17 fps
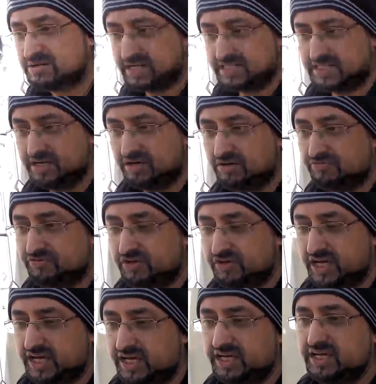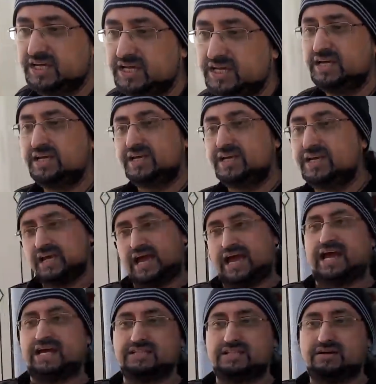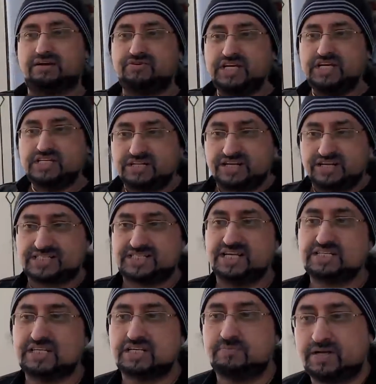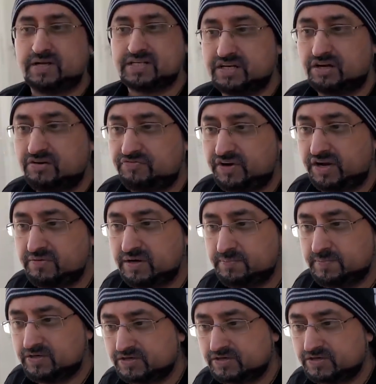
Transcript: myself, yeah. And the reason I censored myself, and I'm going to be